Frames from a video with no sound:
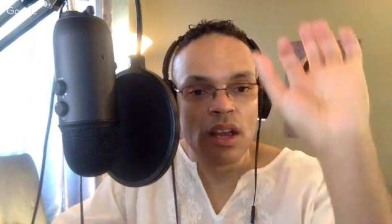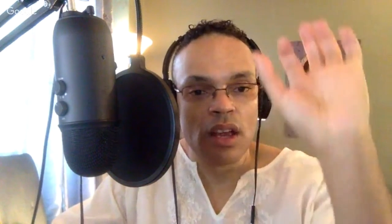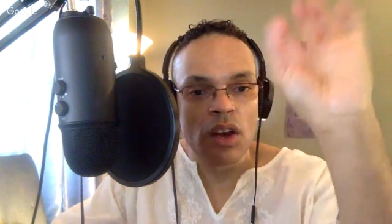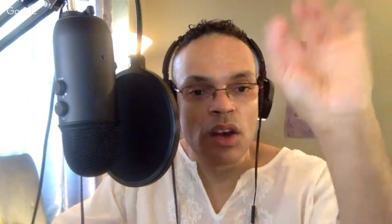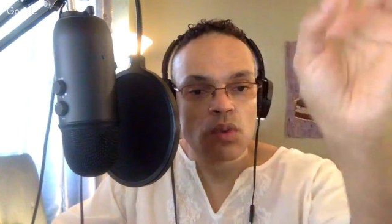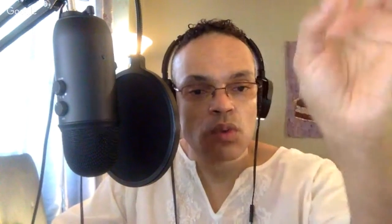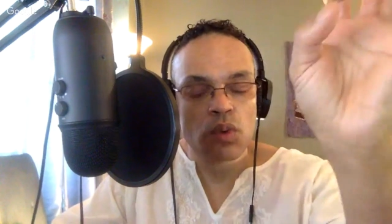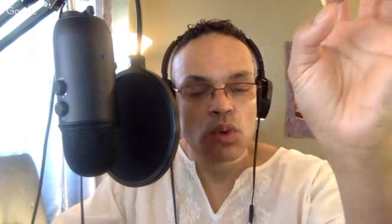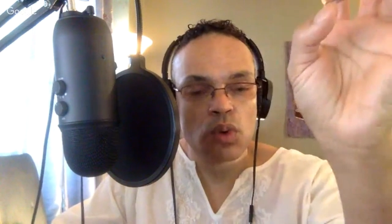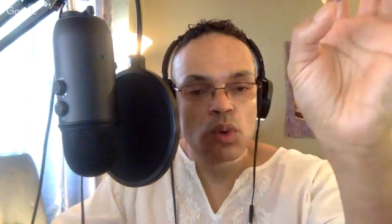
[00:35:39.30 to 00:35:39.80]

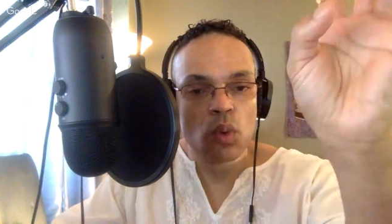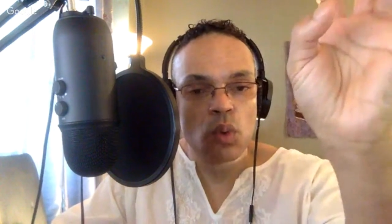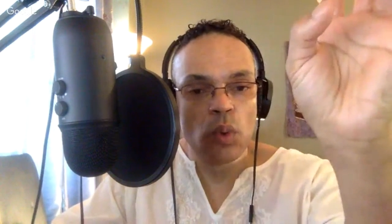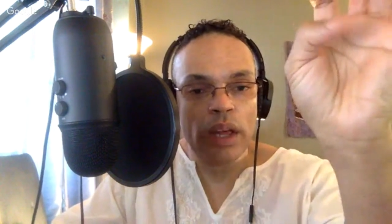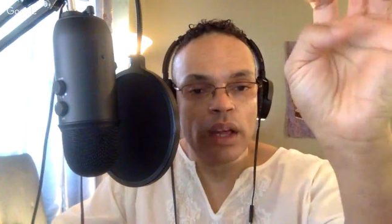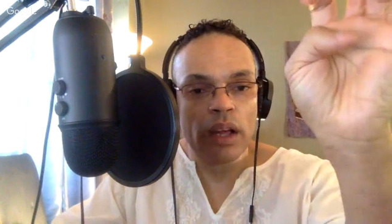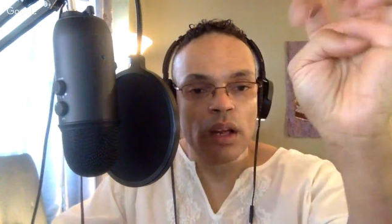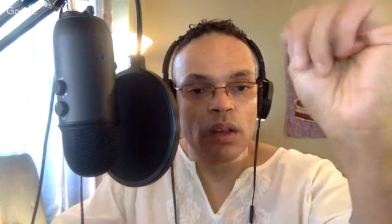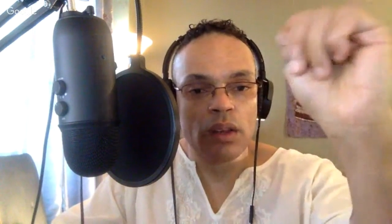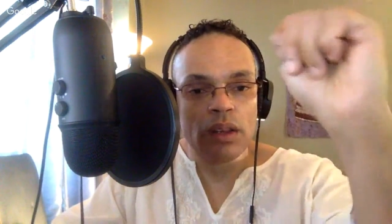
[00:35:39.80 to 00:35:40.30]
Haru
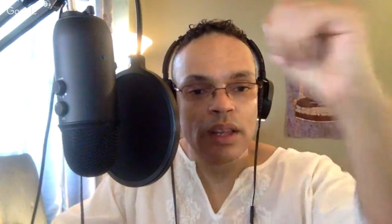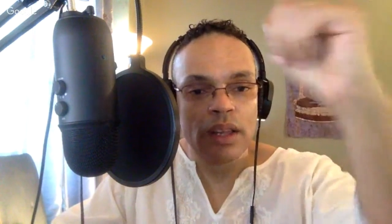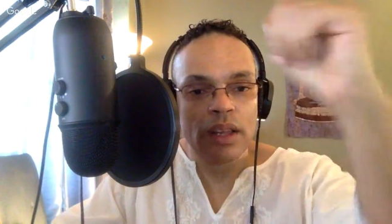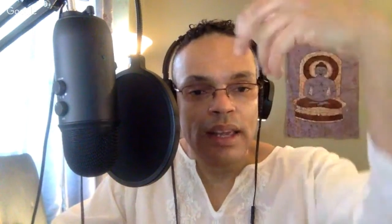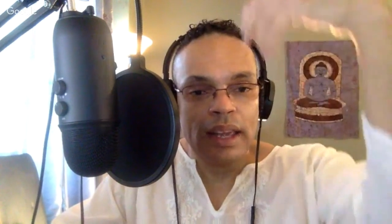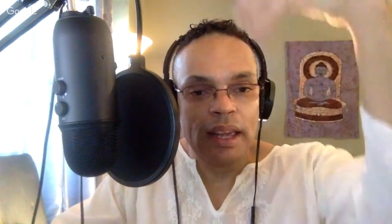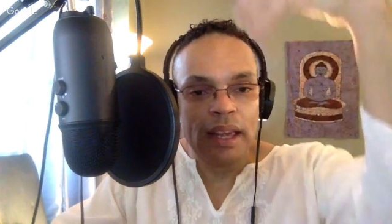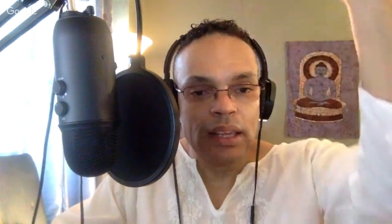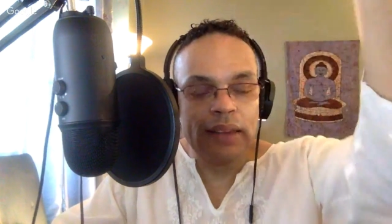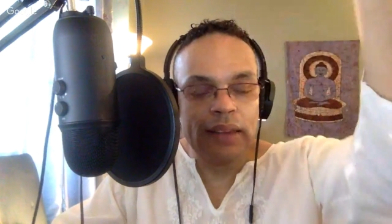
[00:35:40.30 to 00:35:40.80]
will,
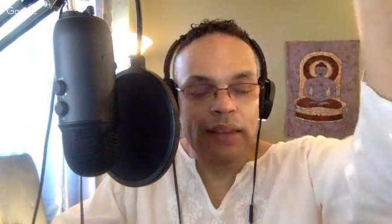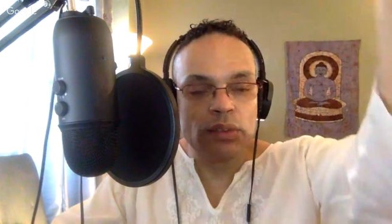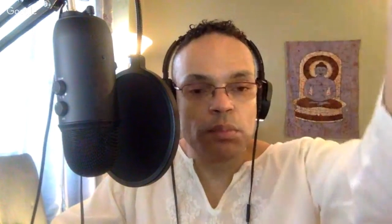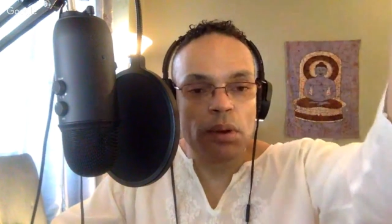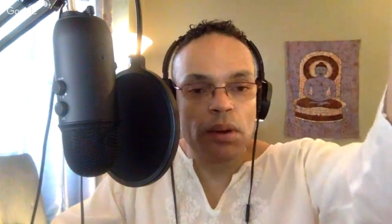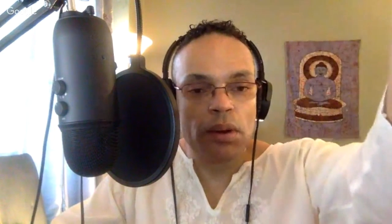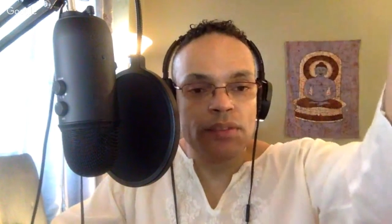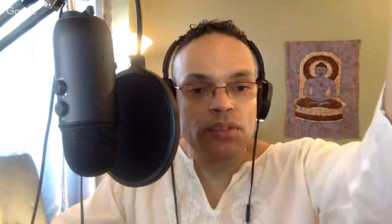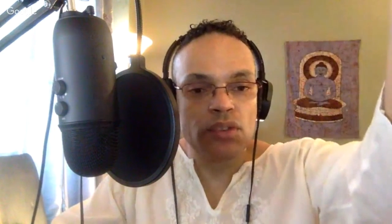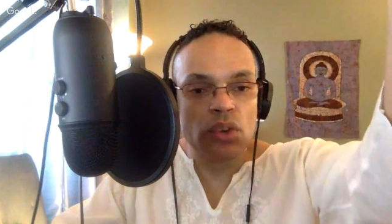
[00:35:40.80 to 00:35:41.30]
gives
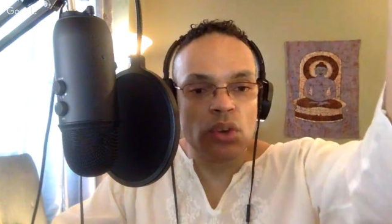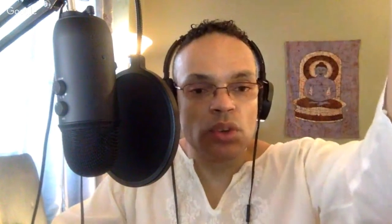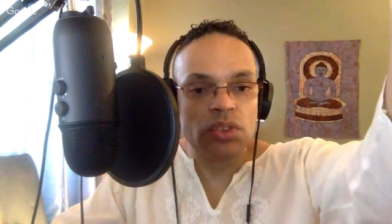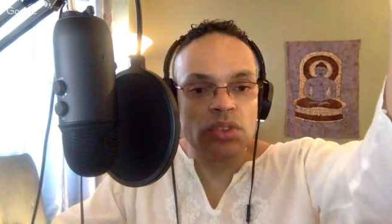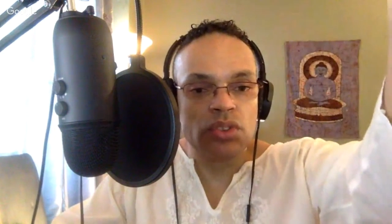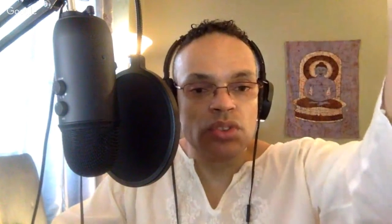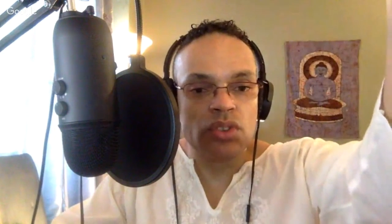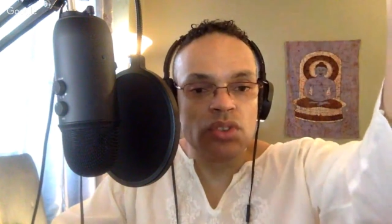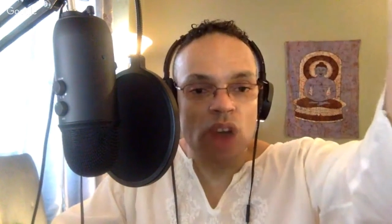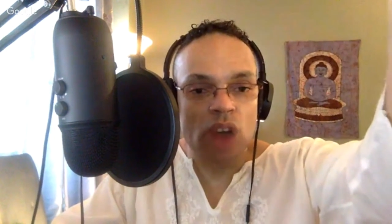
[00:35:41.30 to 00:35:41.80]
birth to
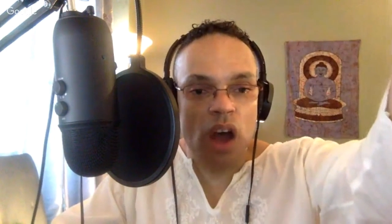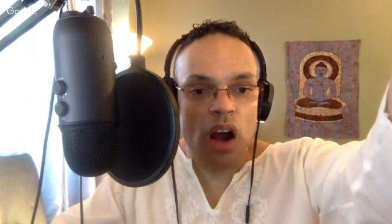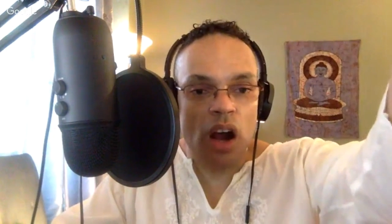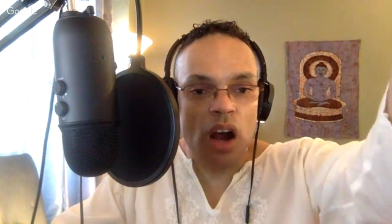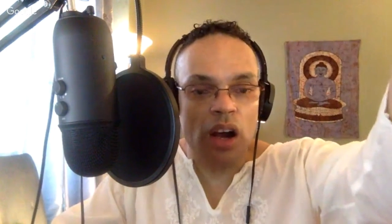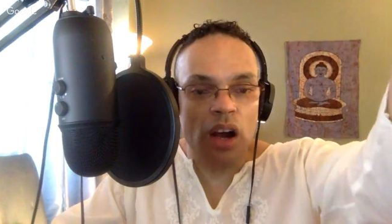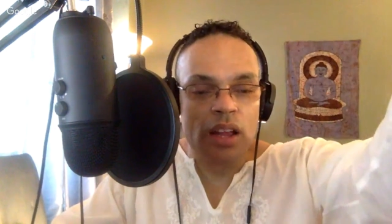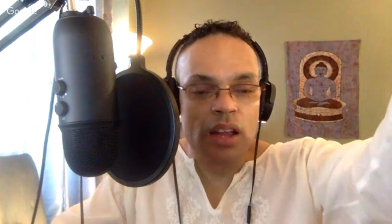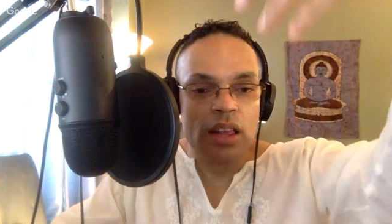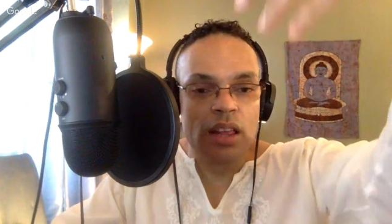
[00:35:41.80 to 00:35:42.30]
Osar,